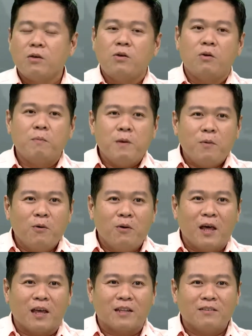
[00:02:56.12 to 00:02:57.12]
You know,
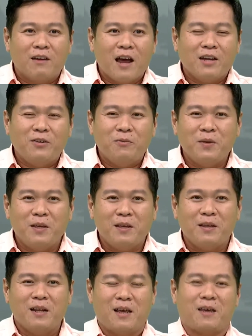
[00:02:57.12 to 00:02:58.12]
people like try to
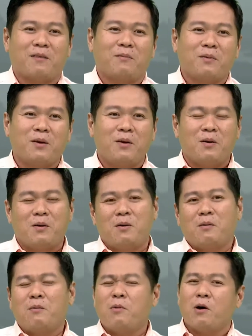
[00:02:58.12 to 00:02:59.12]
be like,
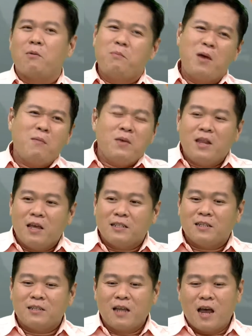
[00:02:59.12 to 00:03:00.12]
well, maybe they
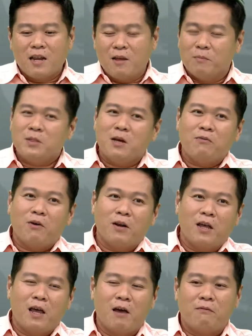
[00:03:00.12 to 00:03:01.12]
just hide themselves,
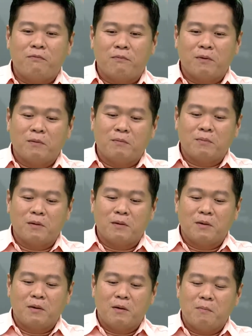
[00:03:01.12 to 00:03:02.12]
or they have
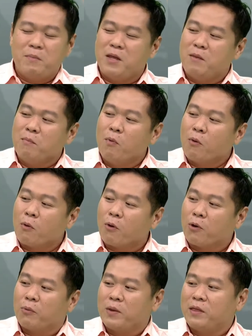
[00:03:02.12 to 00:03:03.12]
been
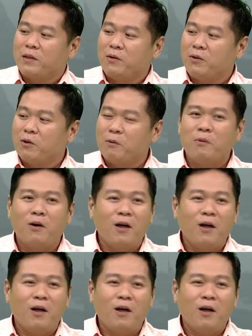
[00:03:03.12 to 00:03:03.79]
bored with know